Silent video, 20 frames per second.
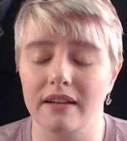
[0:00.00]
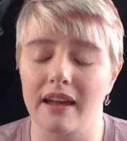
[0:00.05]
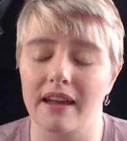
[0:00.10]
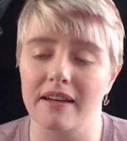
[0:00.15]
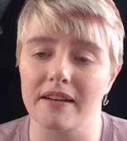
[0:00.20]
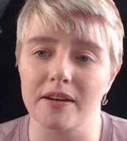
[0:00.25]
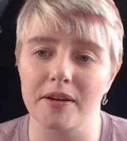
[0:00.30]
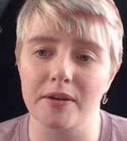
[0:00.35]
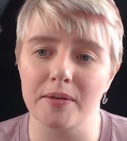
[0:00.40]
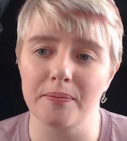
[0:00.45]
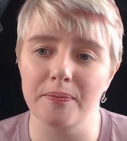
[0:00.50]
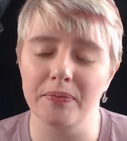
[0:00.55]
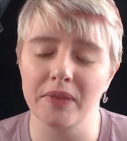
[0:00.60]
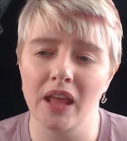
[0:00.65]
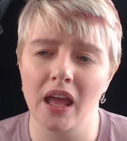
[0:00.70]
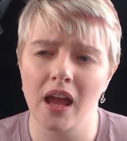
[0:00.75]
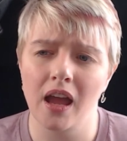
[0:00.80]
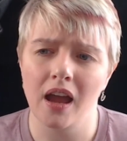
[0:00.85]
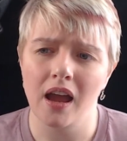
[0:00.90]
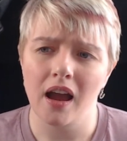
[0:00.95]

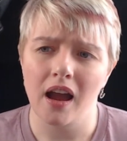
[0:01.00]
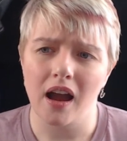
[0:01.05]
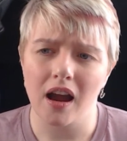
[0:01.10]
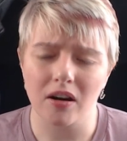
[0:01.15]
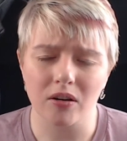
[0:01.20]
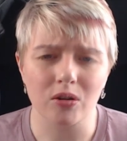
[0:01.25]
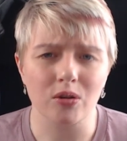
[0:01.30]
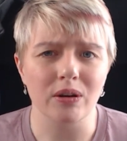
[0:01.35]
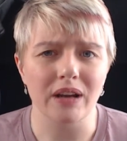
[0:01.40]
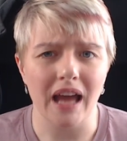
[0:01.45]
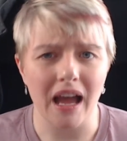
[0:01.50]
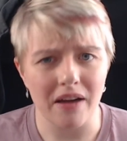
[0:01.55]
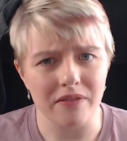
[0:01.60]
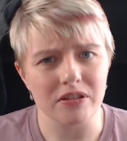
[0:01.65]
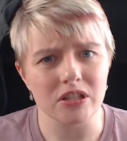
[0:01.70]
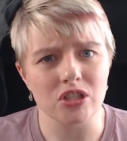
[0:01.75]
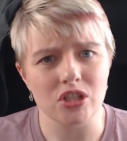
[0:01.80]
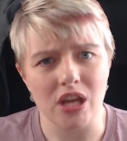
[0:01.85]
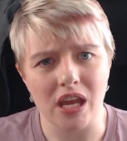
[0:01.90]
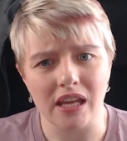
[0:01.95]
are going to have
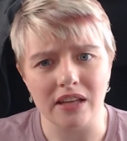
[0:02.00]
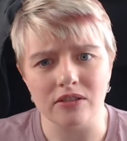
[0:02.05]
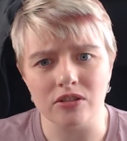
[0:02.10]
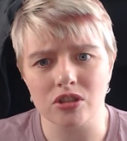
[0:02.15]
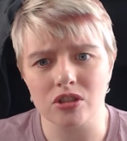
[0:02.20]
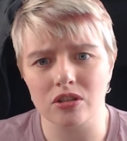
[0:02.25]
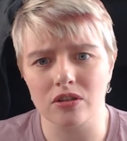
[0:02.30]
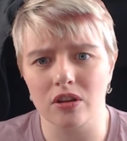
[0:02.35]
to change.